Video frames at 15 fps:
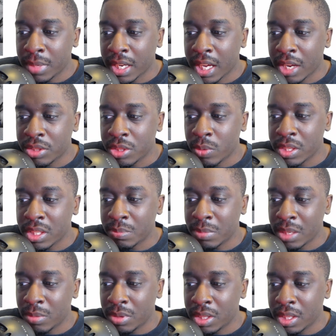and how she wants to
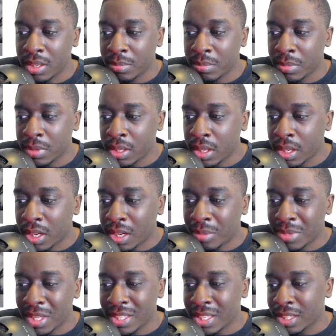be with him.
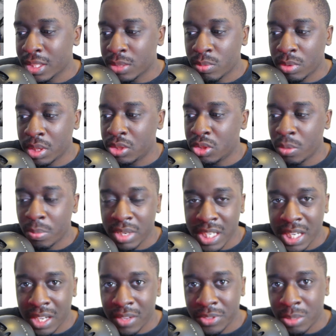He's like this really super
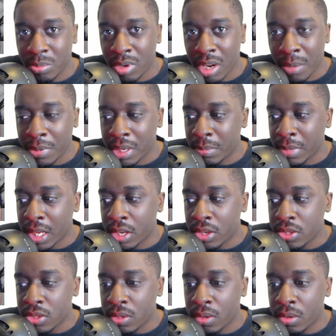talented property
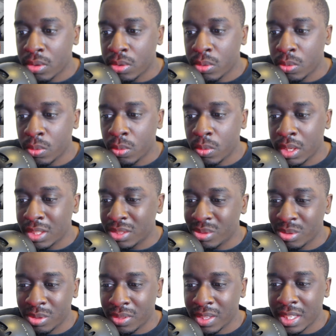manager who
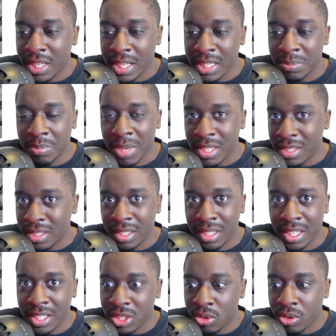exclusively dates basically
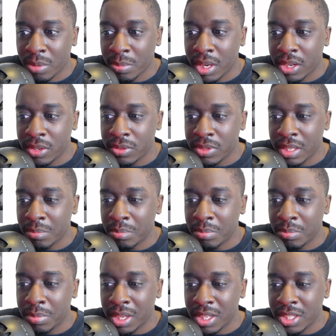Instagram models,
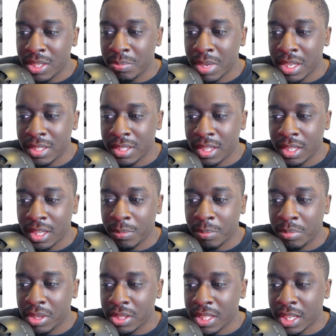and Benji basically
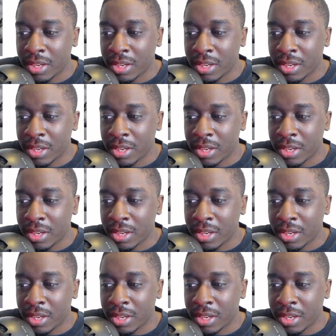puts